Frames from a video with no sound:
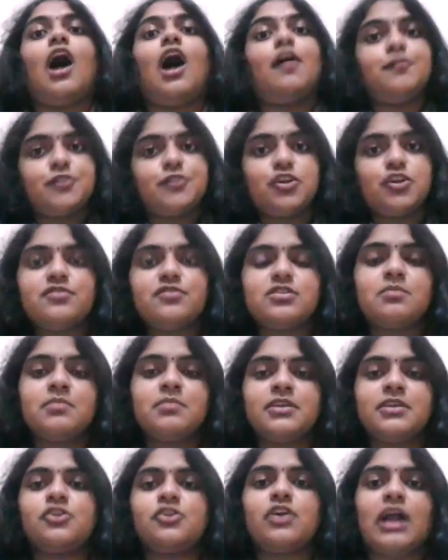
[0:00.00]
after you've
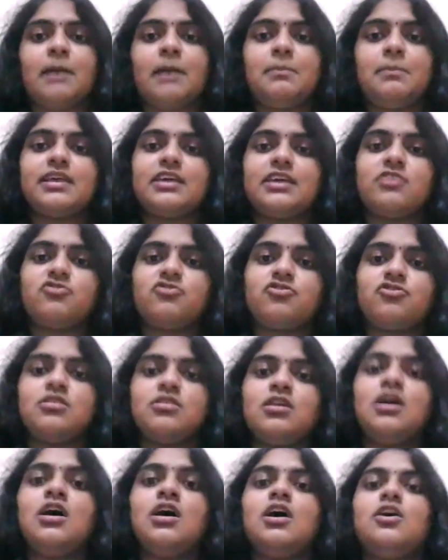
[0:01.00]
submitted your
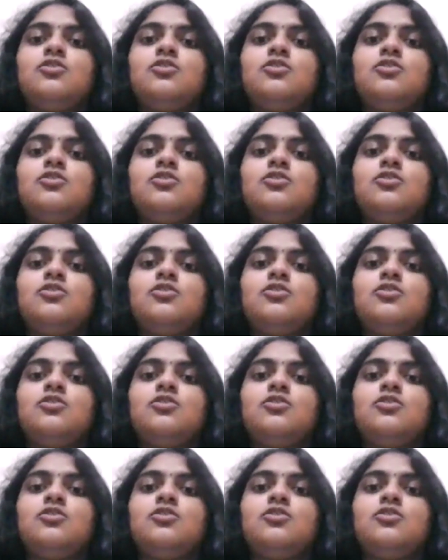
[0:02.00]
application.